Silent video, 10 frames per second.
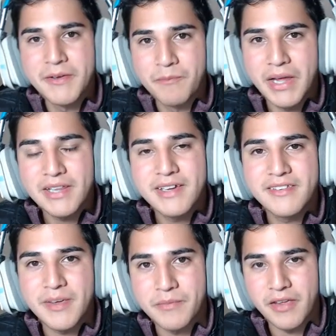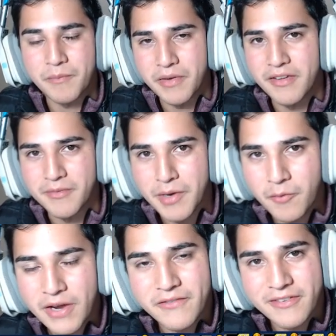Bella is upset because my
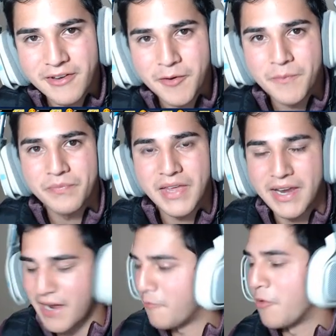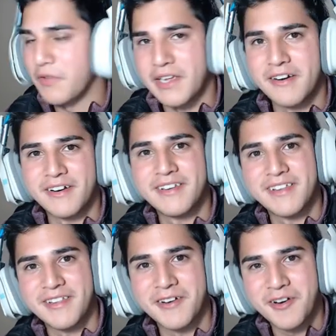wife is home, and I won't let her into
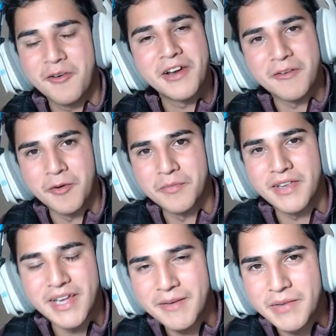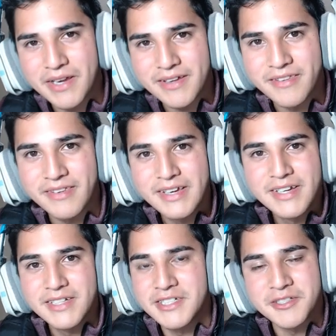the recording room today because
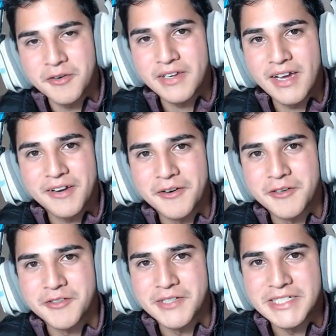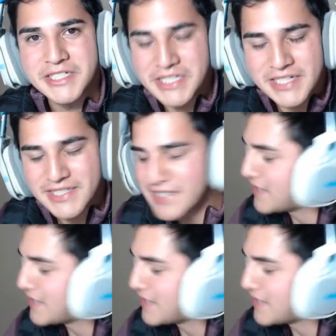she's already gotten her treat. She doesn't need